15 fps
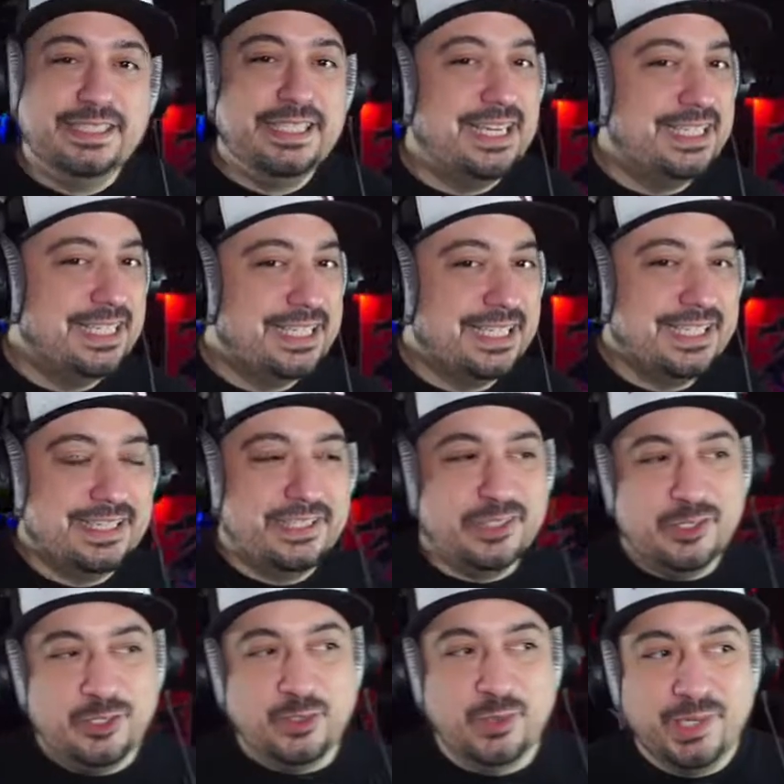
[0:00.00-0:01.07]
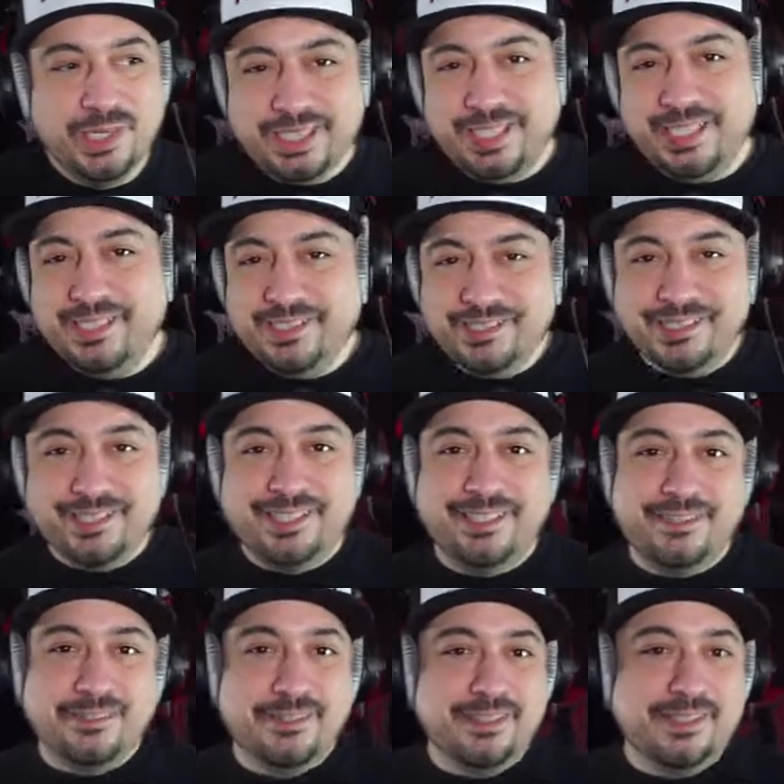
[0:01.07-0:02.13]
Or not like a little story teaser
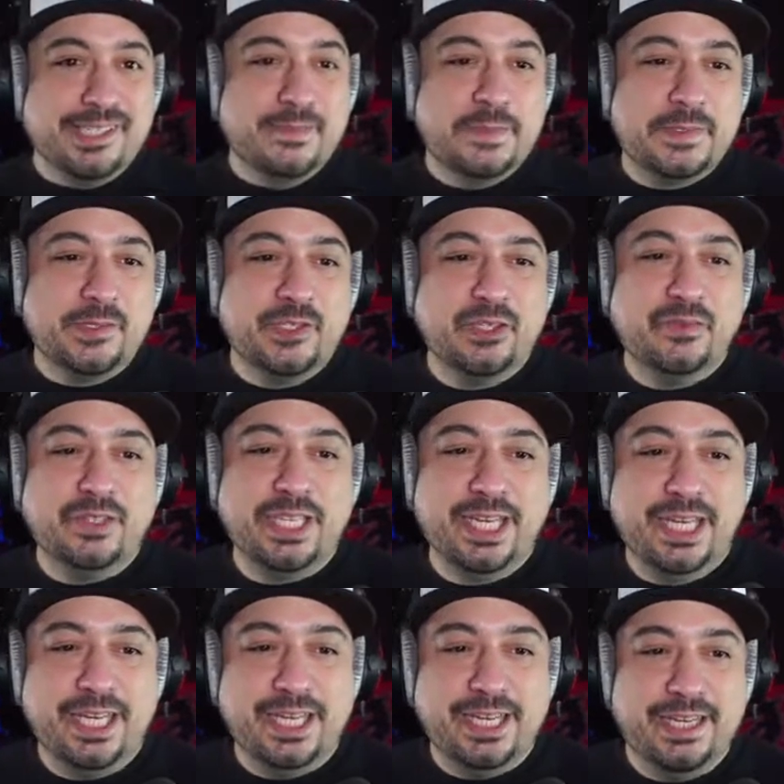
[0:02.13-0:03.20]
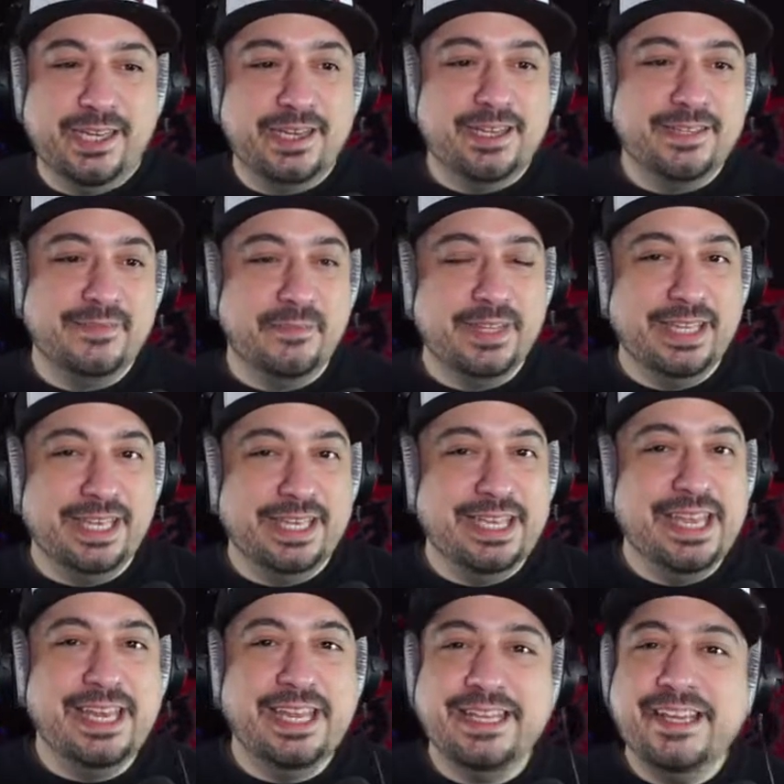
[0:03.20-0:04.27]
or some sort of, like,
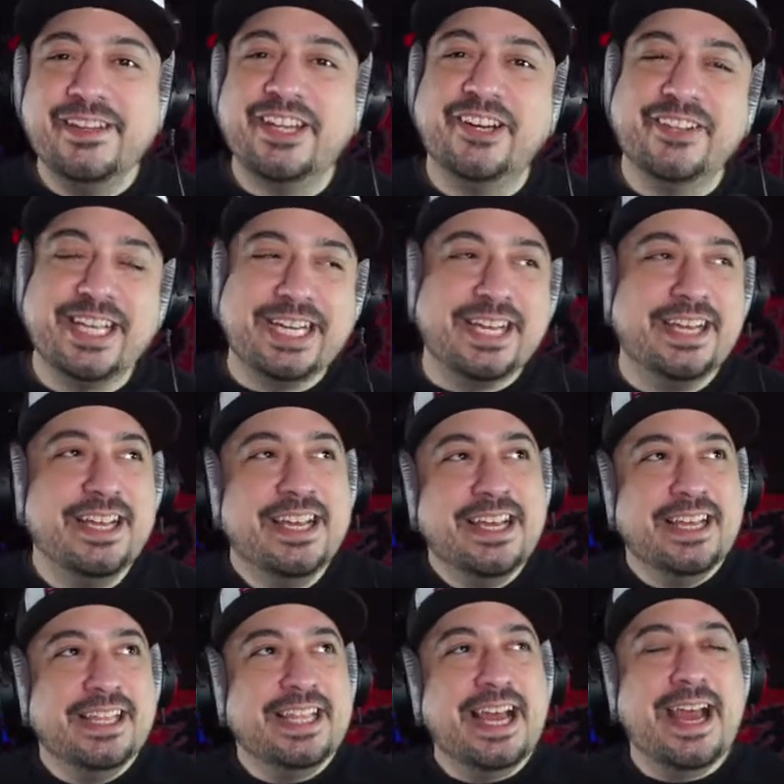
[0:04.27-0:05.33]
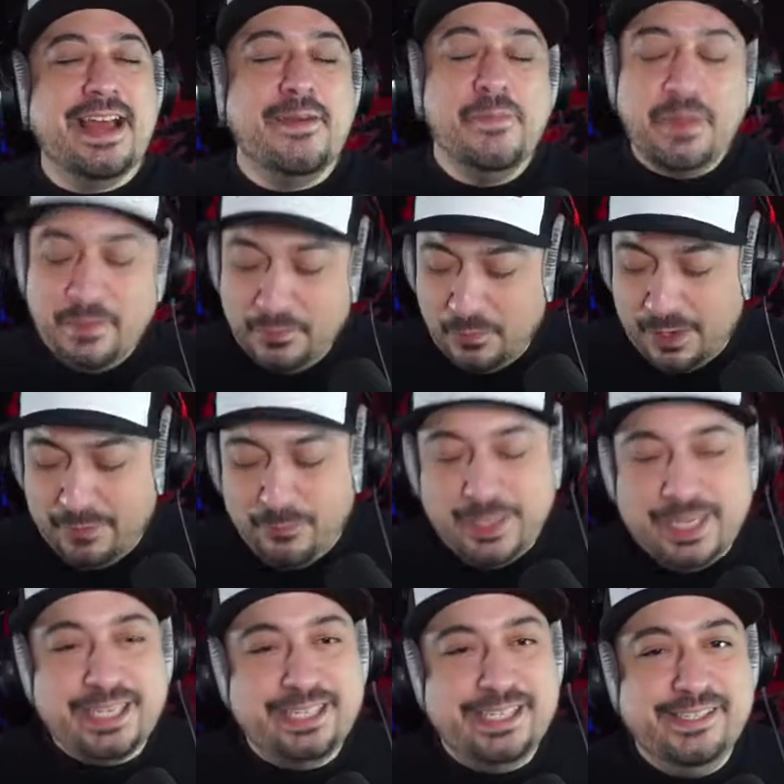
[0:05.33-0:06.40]
you know, like a... What if we
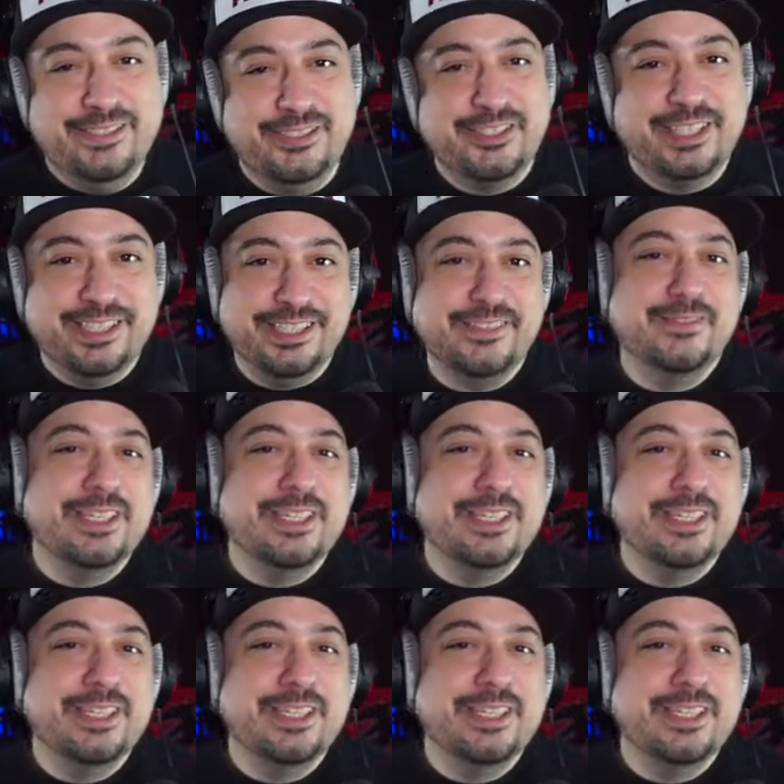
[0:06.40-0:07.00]
get a teaser trailer?